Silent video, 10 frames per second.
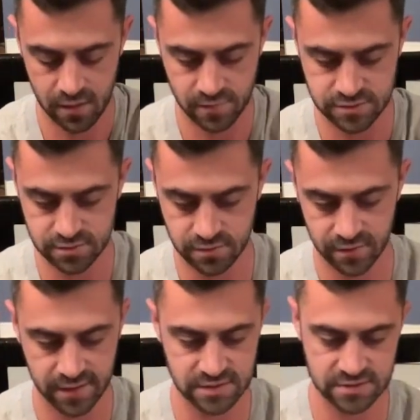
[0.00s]
So
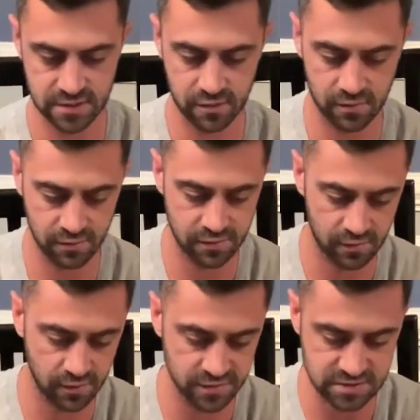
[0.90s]
like I said,
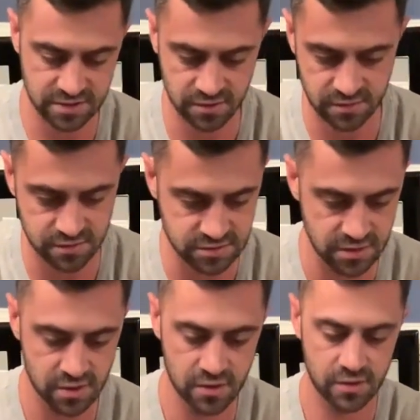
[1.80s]
all that's here, there's
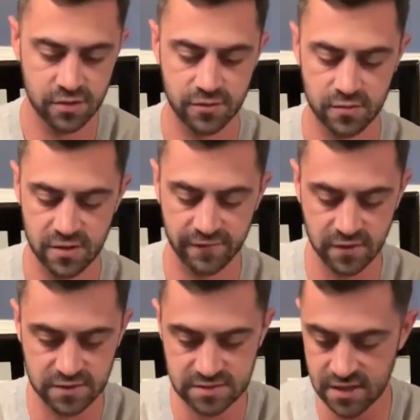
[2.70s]
3 different
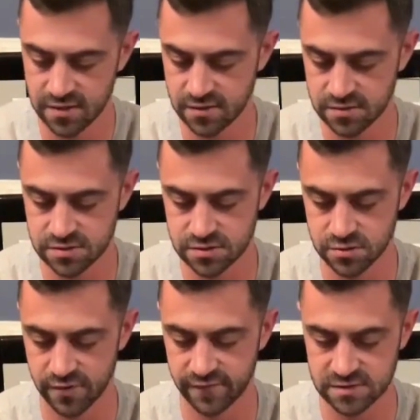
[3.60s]
containers,
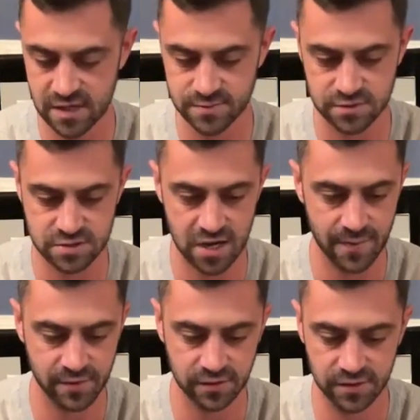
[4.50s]
2 different types of
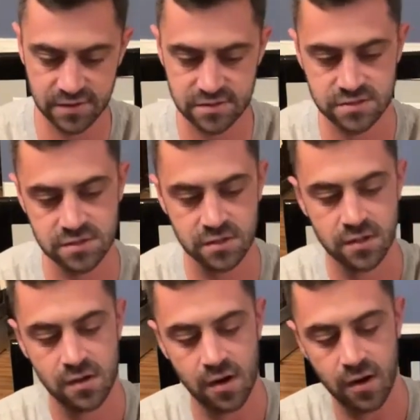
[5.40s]
chopping lids,
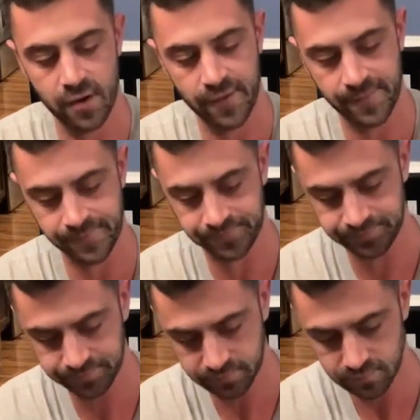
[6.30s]
2 of
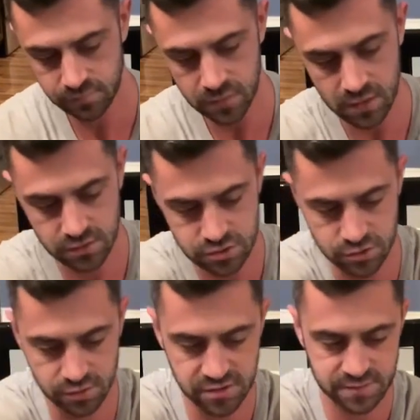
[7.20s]

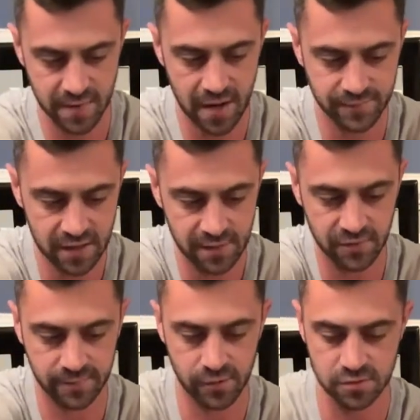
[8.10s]
these pop top
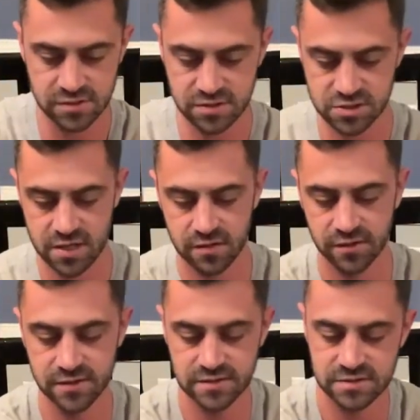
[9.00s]
like protein shake
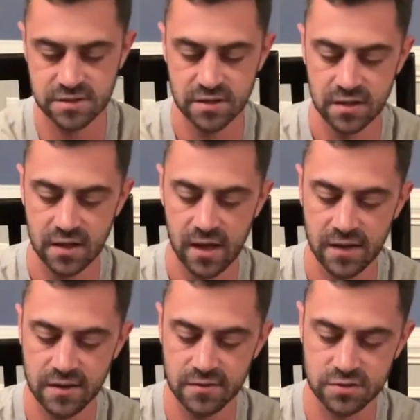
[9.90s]
lids,
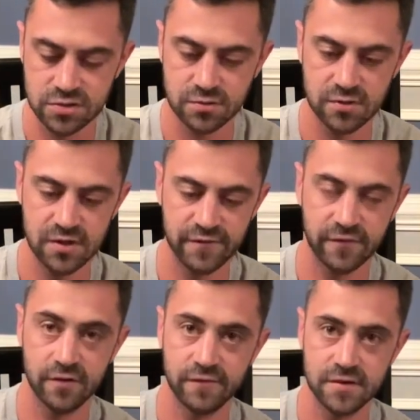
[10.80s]
and then there's 3
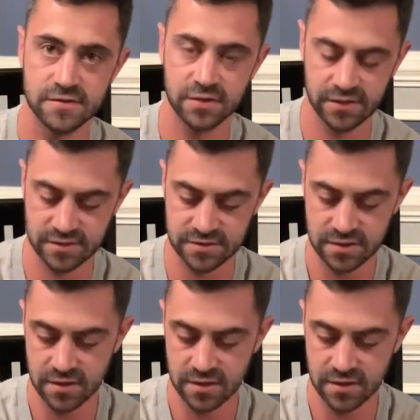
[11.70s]
different of these lids.